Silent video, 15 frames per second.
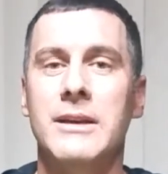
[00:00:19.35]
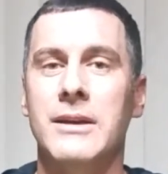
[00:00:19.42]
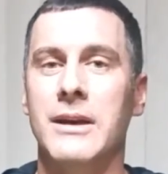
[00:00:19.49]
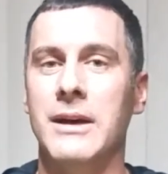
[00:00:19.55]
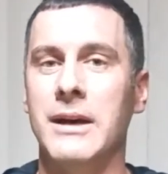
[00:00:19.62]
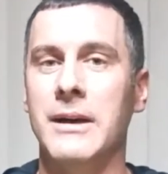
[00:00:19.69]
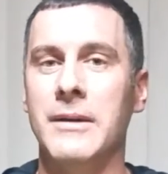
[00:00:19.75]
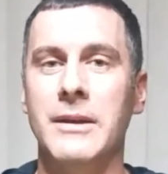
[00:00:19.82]

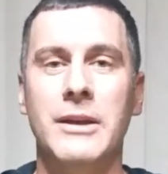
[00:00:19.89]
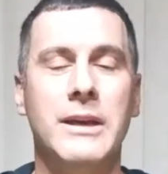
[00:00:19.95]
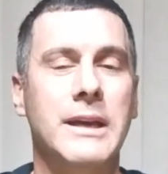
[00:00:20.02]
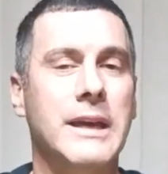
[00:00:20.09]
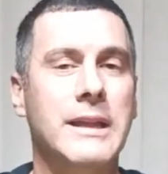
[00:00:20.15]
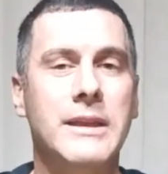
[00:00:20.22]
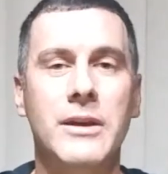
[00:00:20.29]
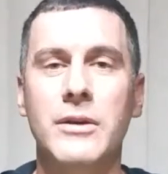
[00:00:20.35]
You
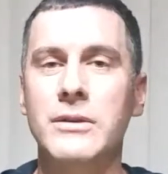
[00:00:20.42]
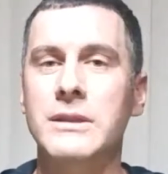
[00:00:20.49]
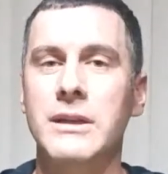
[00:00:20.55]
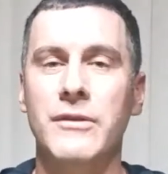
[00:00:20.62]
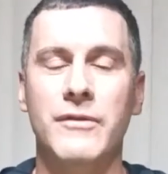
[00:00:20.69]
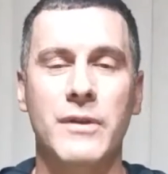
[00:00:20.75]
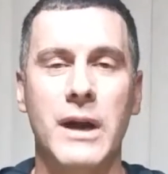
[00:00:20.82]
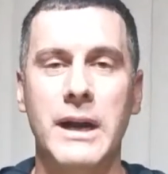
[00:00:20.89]
can get those
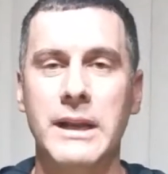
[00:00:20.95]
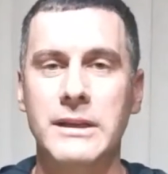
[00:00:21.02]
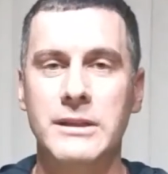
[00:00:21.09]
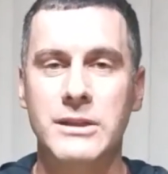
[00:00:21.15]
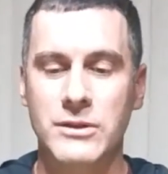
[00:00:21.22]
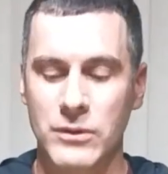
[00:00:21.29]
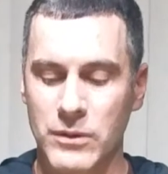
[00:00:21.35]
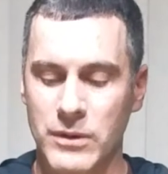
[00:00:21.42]
at a variety of
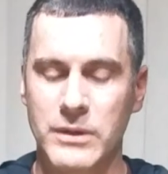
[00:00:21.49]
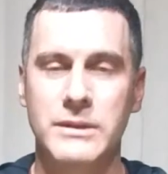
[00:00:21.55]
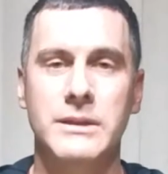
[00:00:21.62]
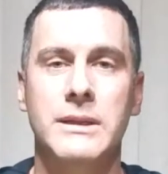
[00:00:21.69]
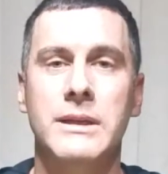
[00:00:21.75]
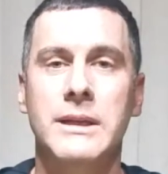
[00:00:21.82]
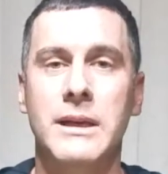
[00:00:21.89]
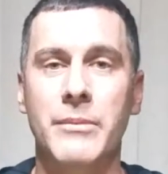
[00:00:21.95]

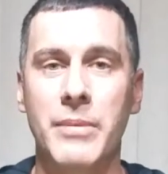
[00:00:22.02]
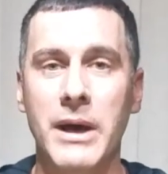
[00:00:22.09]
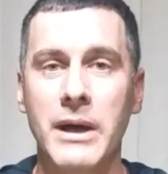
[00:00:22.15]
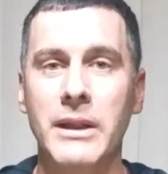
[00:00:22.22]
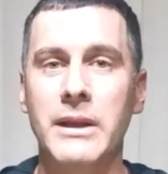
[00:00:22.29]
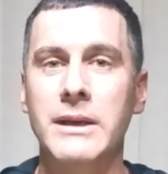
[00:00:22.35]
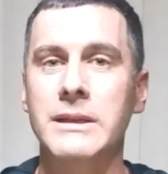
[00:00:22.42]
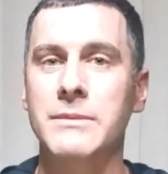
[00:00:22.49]
stores:
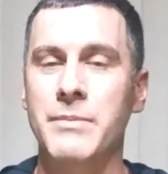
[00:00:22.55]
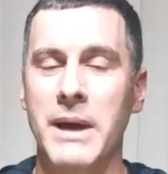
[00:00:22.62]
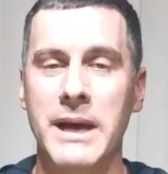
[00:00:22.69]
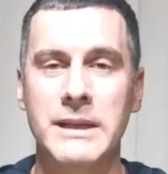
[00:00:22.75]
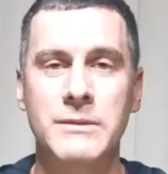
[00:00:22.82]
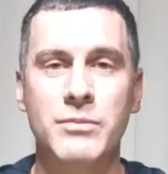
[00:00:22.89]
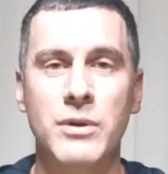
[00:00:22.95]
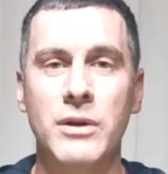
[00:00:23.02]
Cabela's,
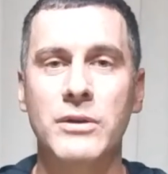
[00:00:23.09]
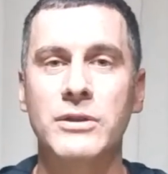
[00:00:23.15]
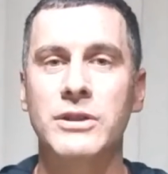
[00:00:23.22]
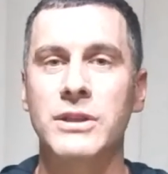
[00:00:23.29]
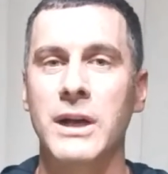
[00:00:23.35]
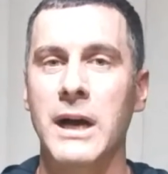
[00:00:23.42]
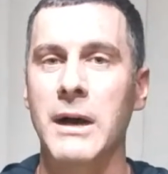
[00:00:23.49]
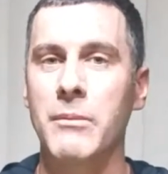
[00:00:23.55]
Bass Pro
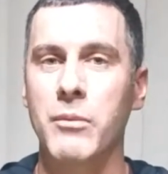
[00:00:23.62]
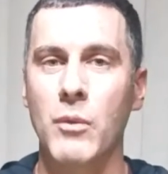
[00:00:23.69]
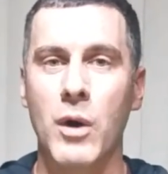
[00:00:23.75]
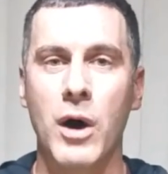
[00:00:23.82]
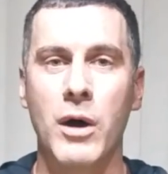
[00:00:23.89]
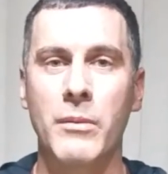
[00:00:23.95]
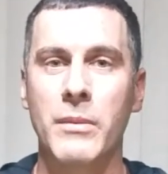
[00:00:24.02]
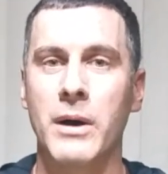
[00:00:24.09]
Shop,
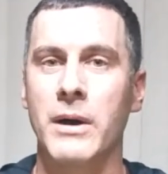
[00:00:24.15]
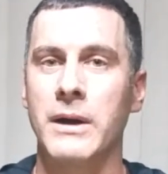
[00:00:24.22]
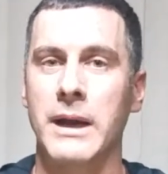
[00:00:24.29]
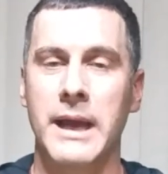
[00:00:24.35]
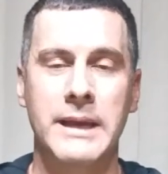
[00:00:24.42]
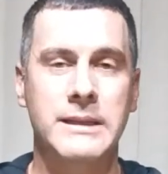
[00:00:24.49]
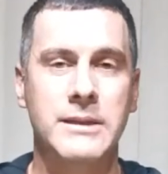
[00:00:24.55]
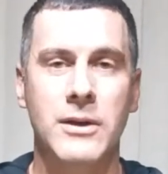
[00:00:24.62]

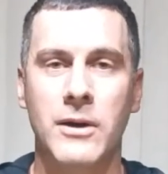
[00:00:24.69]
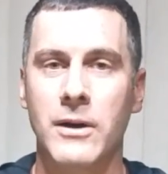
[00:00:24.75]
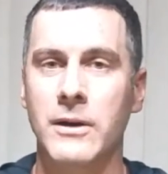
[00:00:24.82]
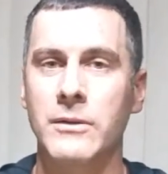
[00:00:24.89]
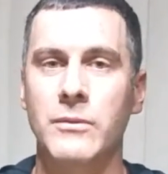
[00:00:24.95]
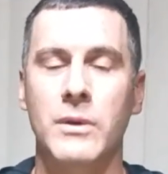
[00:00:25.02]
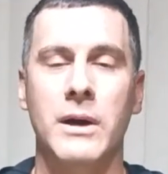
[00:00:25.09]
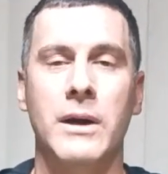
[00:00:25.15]
Walmart, Ace
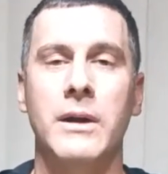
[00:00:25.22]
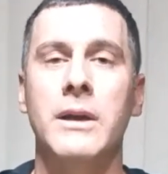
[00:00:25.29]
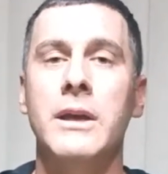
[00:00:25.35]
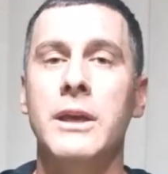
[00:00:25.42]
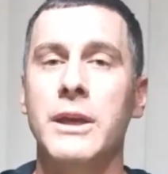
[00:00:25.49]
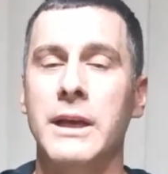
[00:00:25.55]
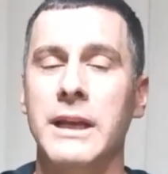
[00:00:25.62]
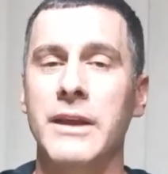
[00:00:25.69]
Hardware.
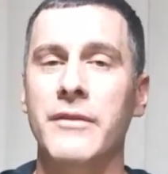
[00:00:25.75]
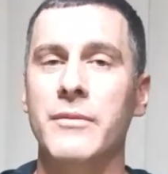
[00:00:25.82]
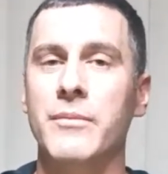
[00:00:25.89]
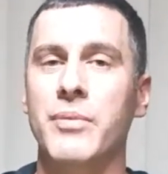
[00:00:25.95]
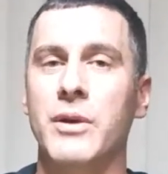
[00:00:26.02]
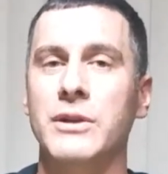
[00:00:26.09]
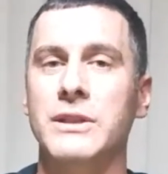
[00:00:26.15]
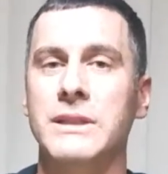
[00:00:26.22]
You can
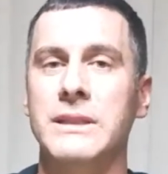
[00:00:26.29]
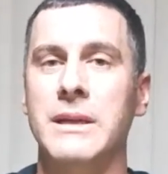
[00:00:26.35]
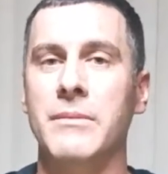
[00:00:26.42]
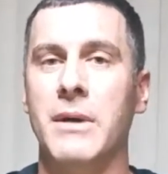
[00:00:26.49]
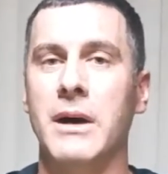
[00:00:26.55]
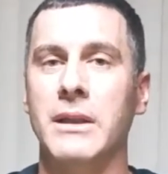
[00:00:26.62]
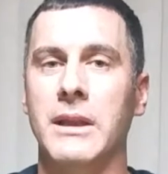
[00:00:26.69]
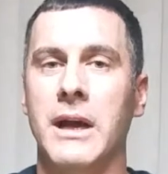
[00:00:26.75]
even purchase
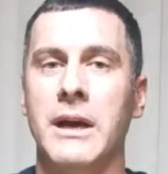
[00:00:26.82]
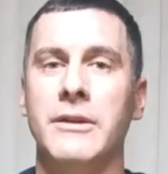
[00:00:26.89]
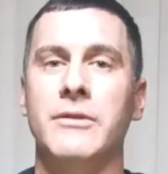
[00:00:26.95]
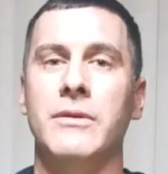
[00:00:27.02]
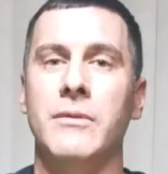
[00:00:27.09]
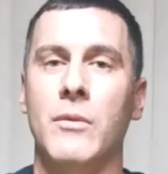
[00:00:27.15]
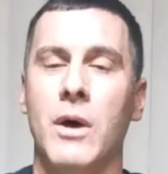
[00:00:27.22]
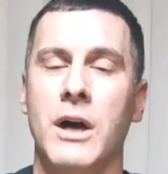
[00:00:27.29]
them online
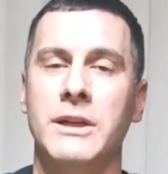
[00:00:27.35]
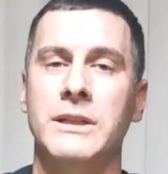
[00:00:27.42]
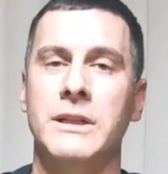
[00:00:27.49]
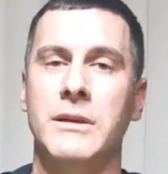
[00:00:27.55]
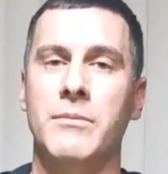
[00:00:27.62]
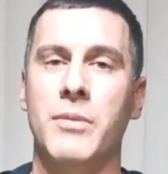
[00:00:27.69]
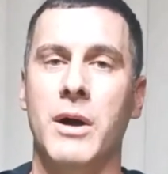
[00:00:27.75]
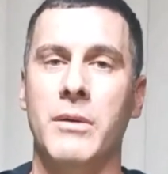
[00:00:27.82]
through the
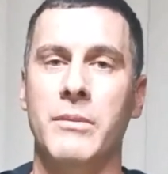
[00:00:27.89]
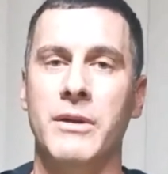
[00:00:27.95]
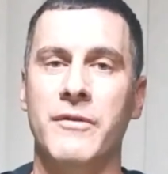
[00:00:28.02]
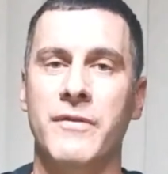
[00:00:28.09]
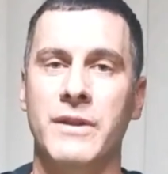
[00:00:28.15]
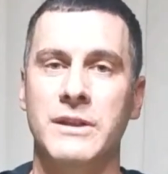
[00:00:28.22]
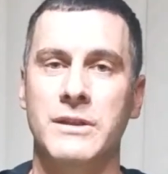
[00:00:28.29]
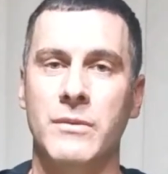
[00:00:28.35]
Washington Department
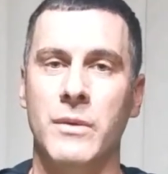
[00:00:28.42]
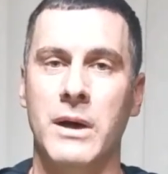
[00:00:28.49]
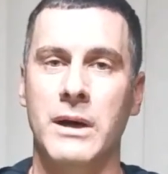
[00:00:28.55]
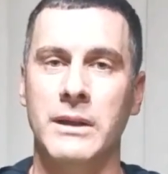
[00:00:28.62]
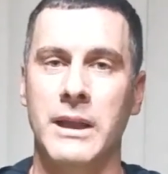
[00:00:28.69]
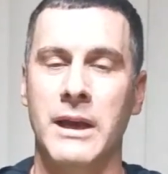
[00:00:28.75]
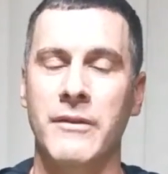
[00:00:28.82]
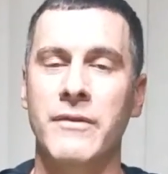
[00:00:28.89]
of Fish and
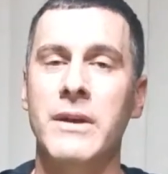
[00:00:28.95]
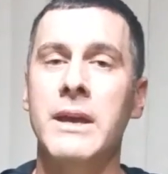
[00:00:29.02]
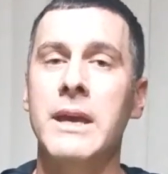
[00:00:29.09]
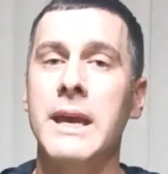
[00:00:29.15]
Wildlife.